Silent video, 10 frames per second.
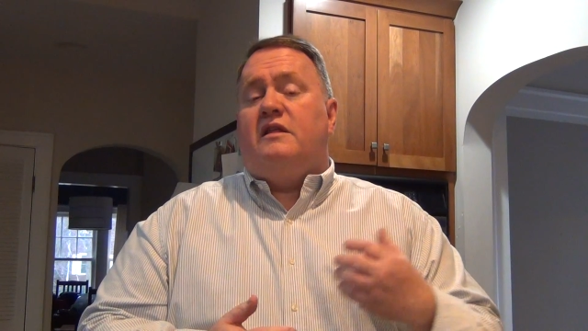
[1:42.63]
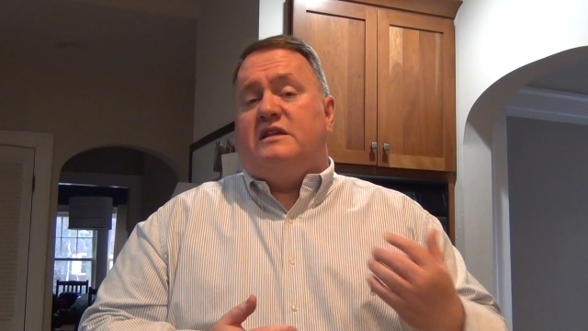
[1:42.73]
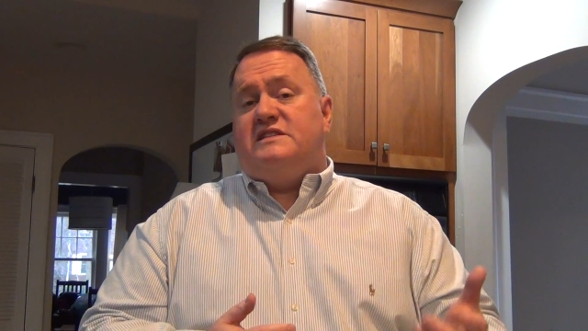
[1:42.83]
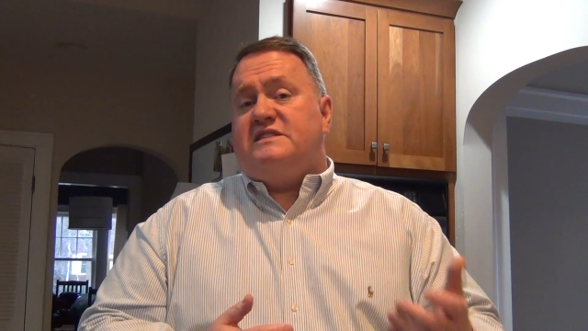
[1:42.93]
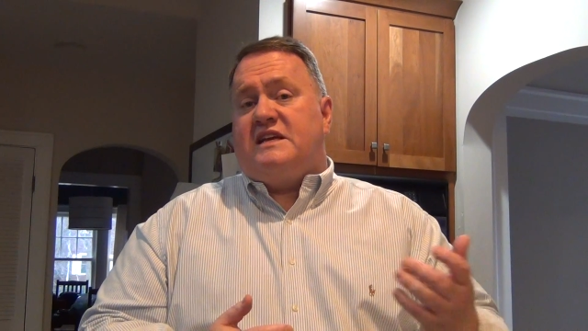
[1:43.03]

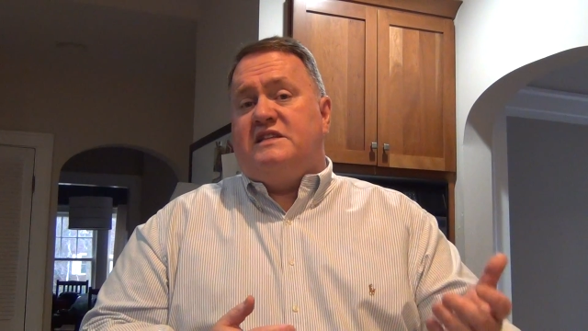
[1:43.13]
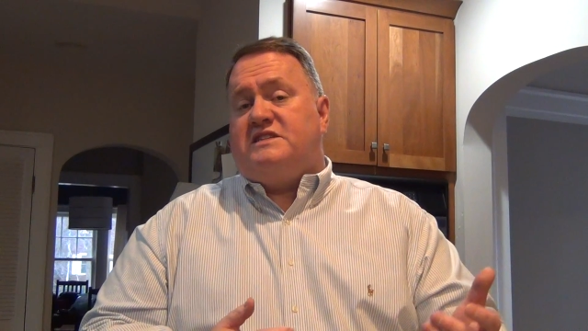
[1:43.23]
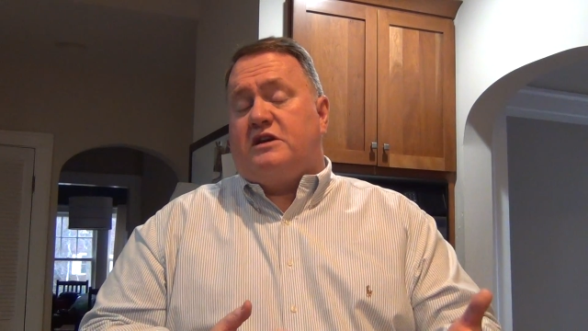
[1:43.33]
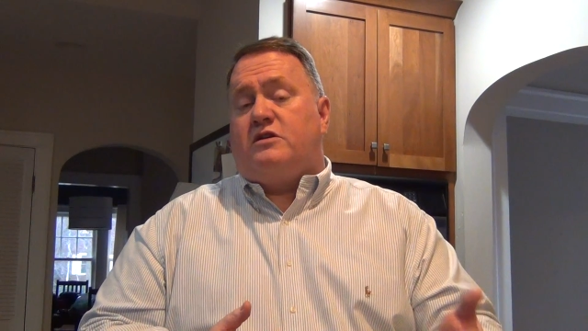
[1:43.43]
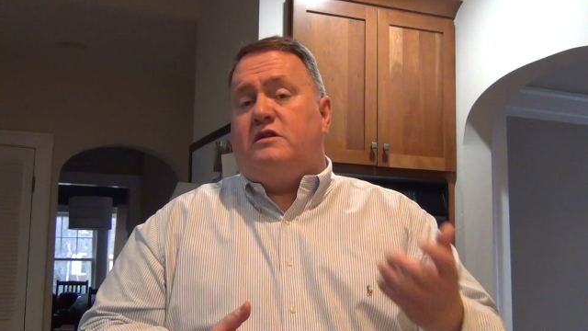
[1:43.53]
this is
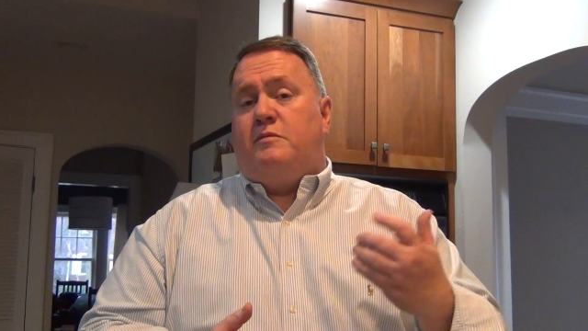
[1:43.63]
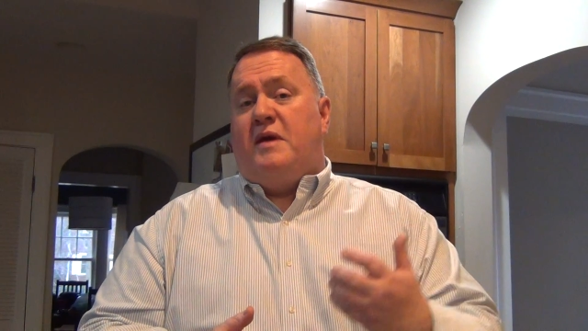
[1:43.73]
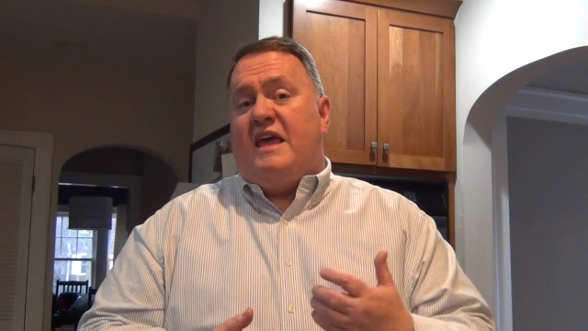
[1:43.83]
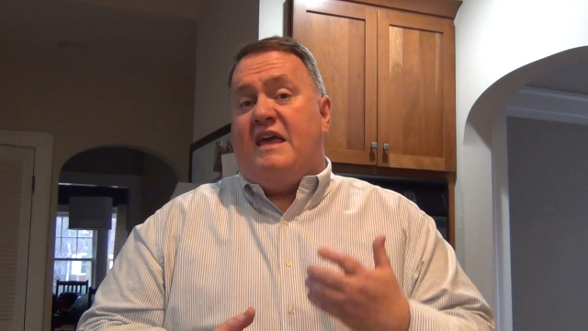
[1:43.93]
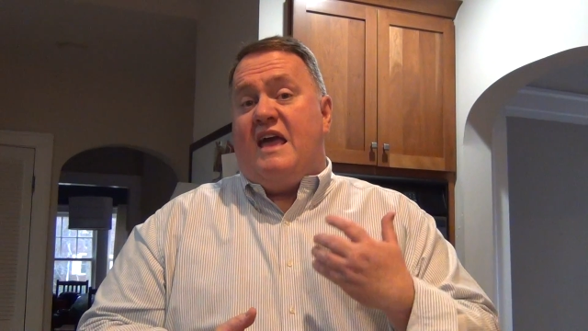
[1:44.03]
considered to
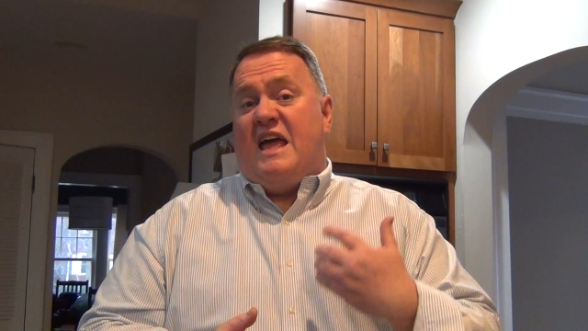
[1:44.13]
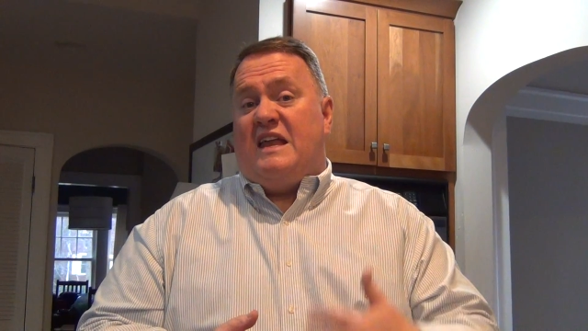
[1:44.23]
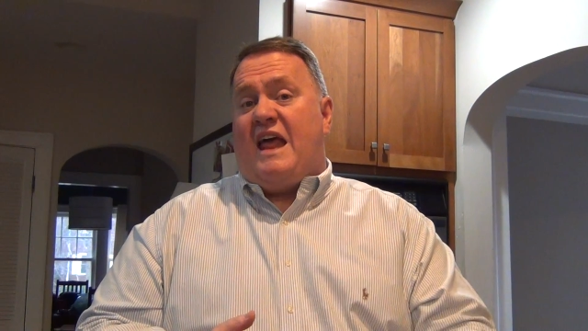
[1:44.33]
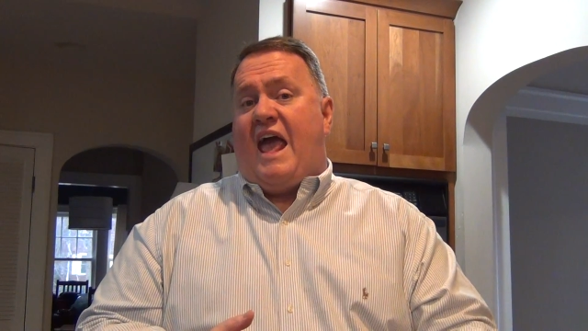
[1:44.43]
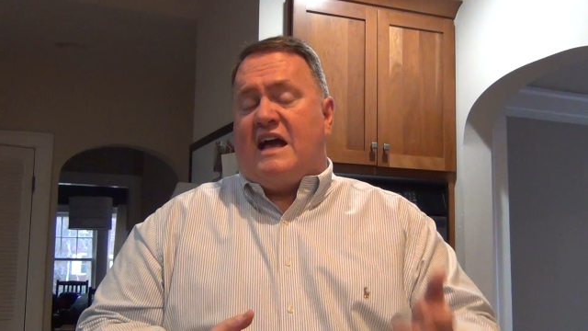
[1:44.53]
be
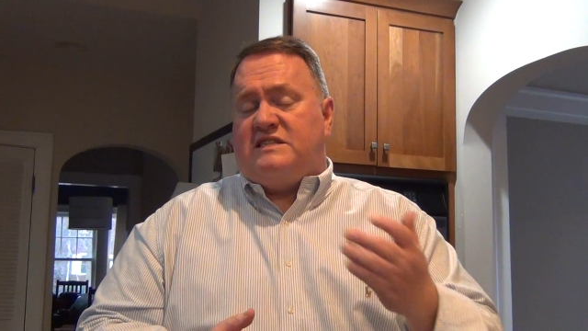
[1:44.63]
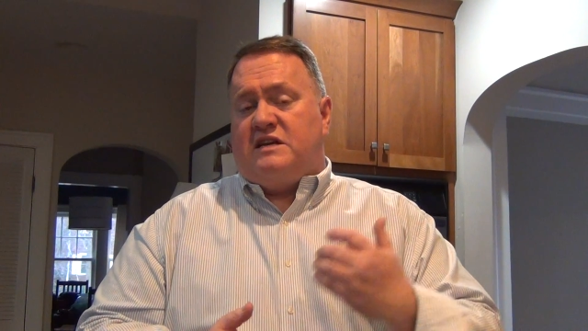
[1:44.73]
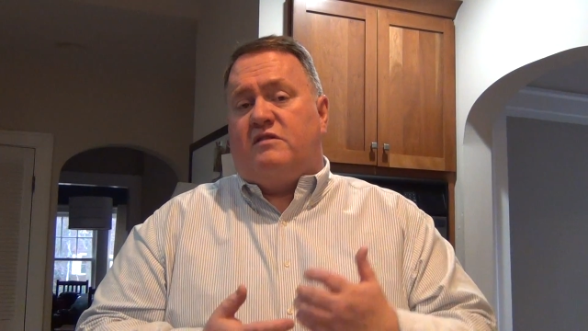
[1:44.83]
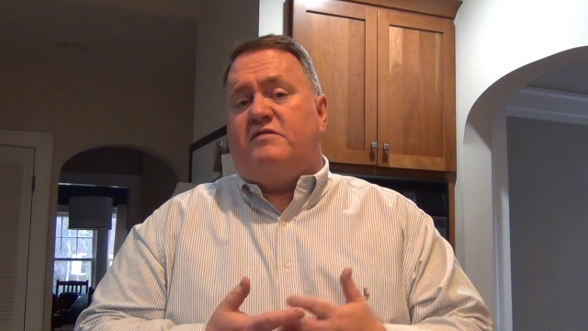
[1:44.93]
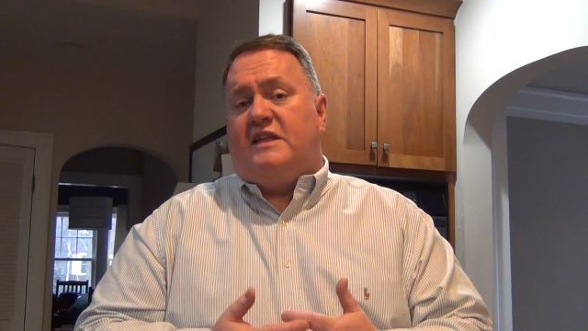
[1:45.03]
an
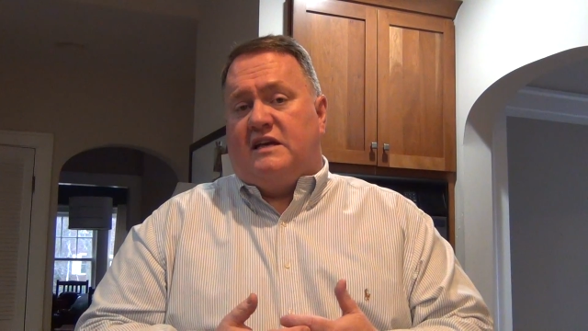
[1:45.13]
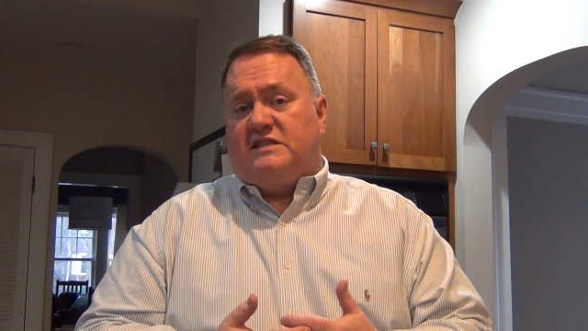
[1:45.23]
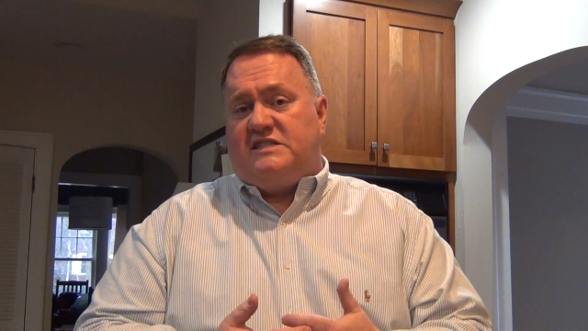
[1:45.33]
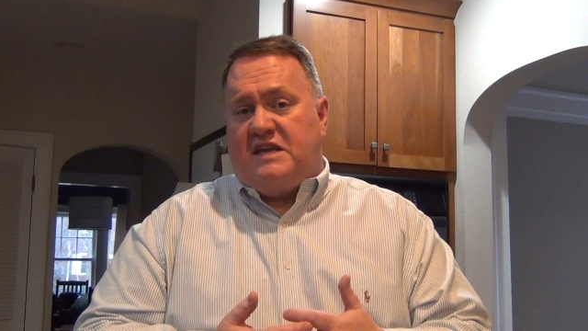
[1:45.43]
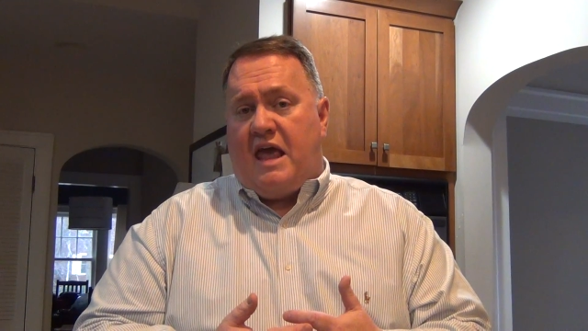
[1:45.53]
asset of the
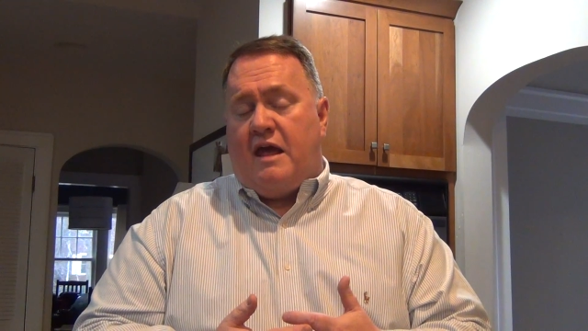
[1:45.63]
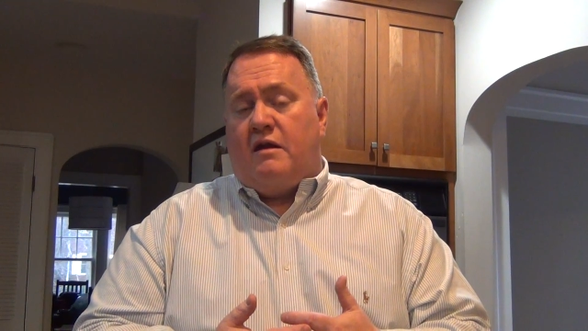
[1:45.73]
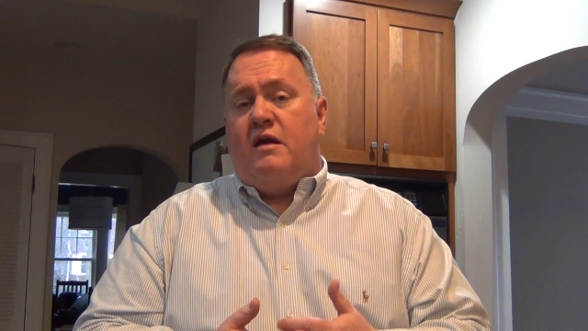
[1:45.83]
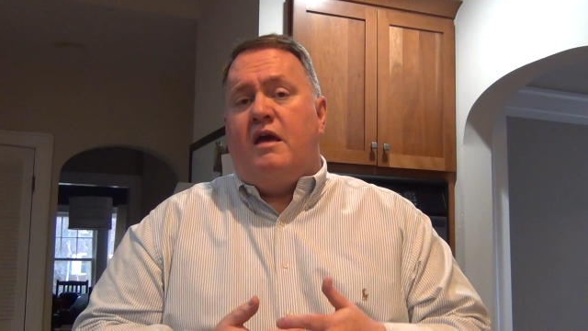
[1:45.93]
estate